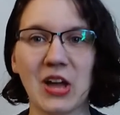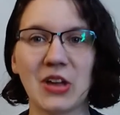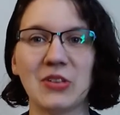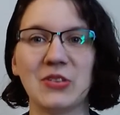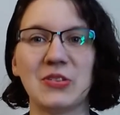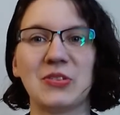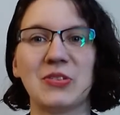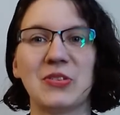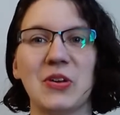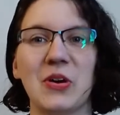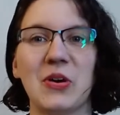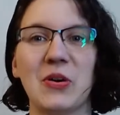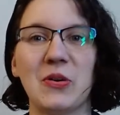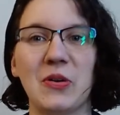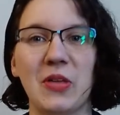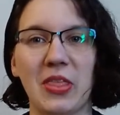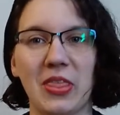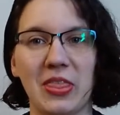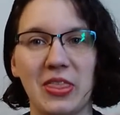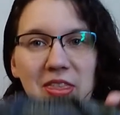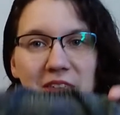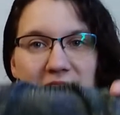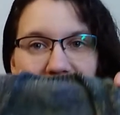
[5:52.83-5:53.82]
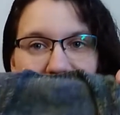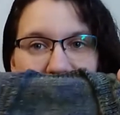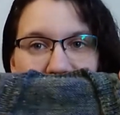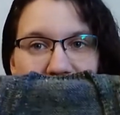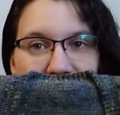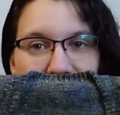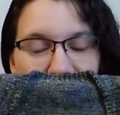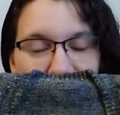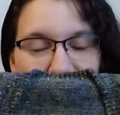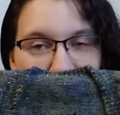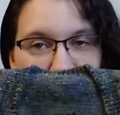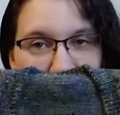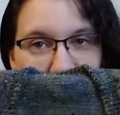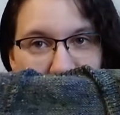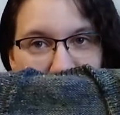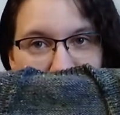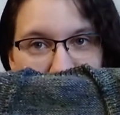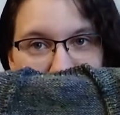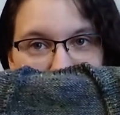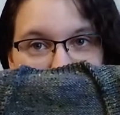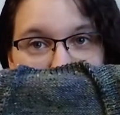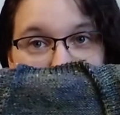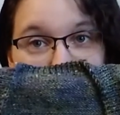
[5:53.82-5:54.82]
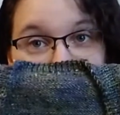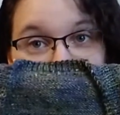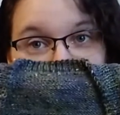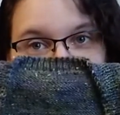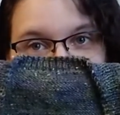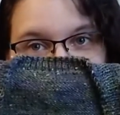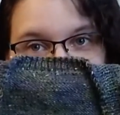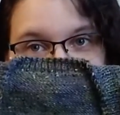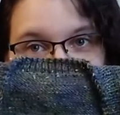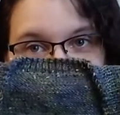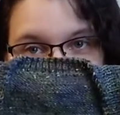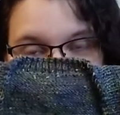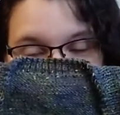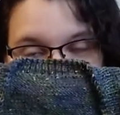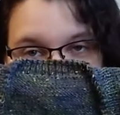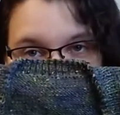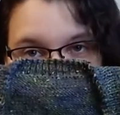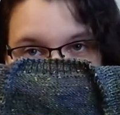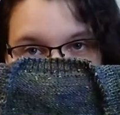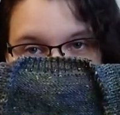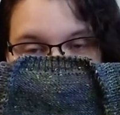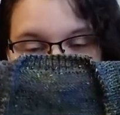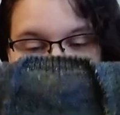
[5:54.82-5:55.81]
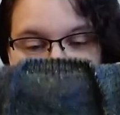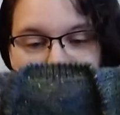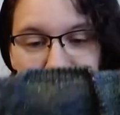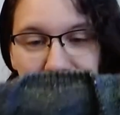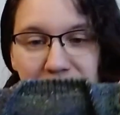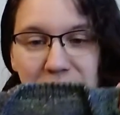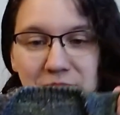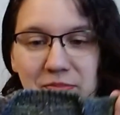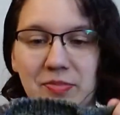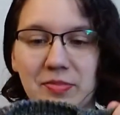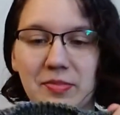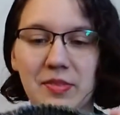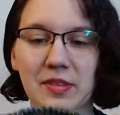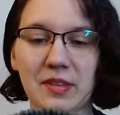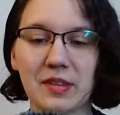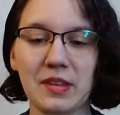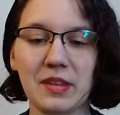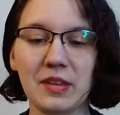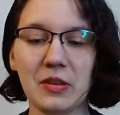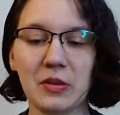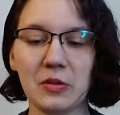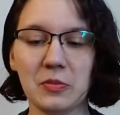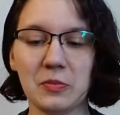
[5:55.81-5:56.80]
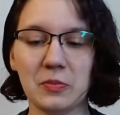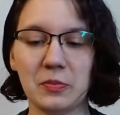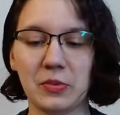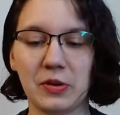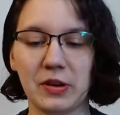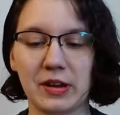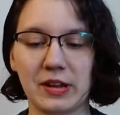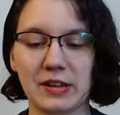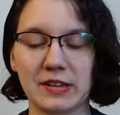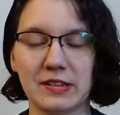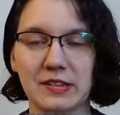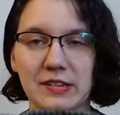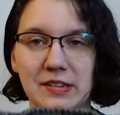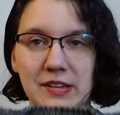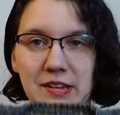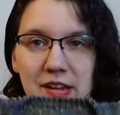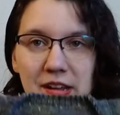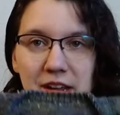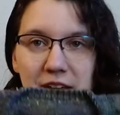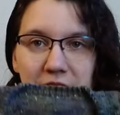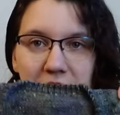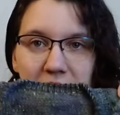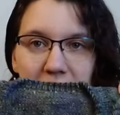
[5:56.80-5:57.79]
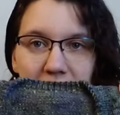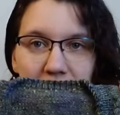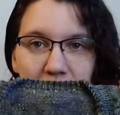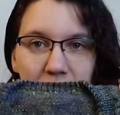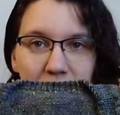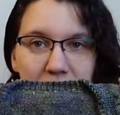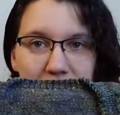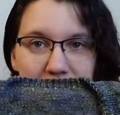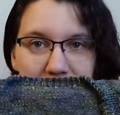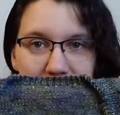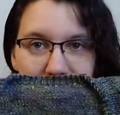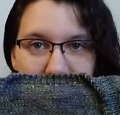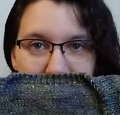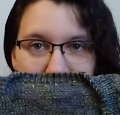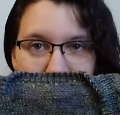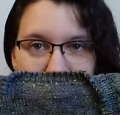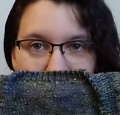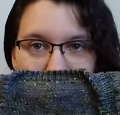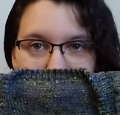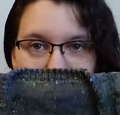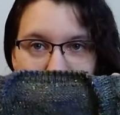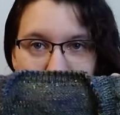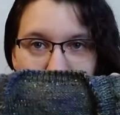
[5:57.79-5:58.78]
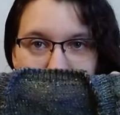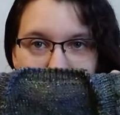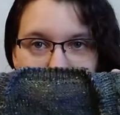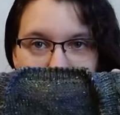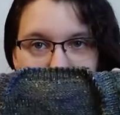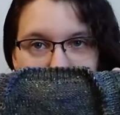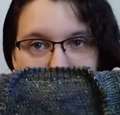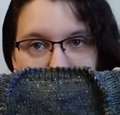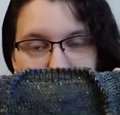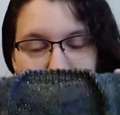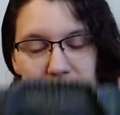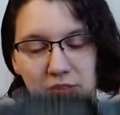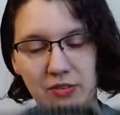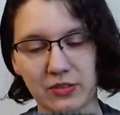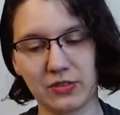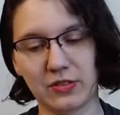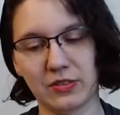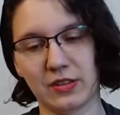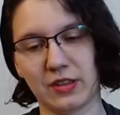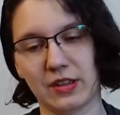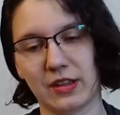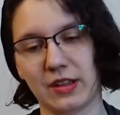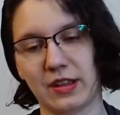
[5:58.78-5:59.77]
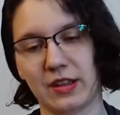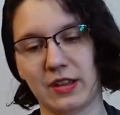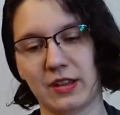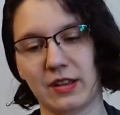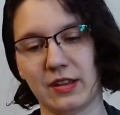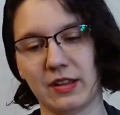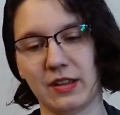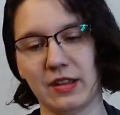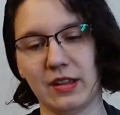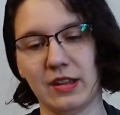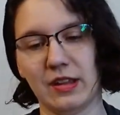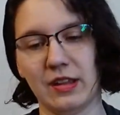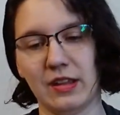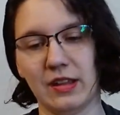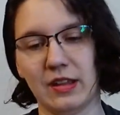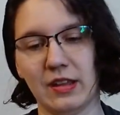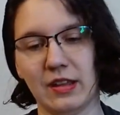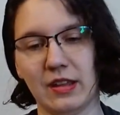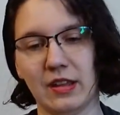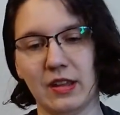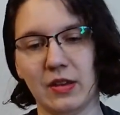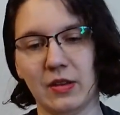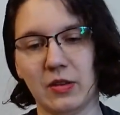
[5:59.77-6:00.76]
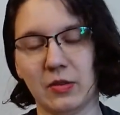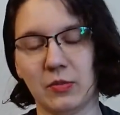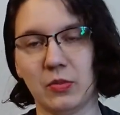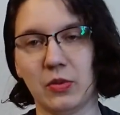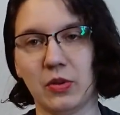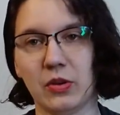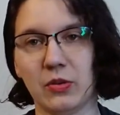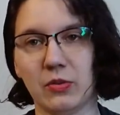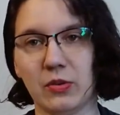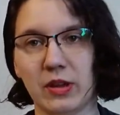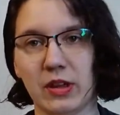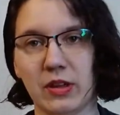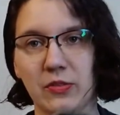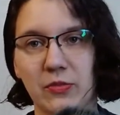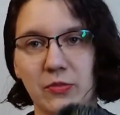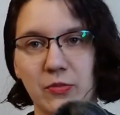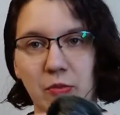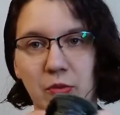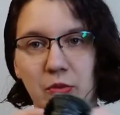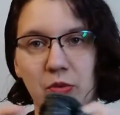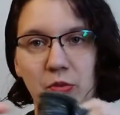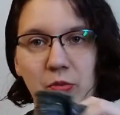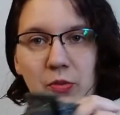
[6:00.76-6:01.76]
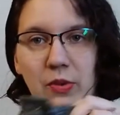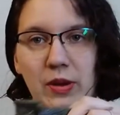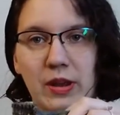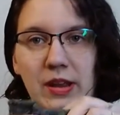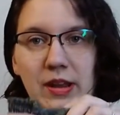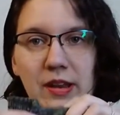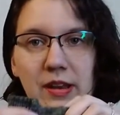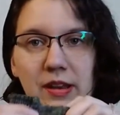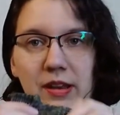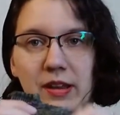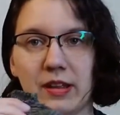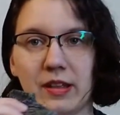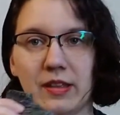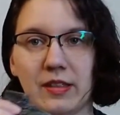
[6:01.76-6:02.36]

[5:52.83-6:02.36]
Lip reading: So this will not fit him anymore, but I wanted to get it off the needles and put away for when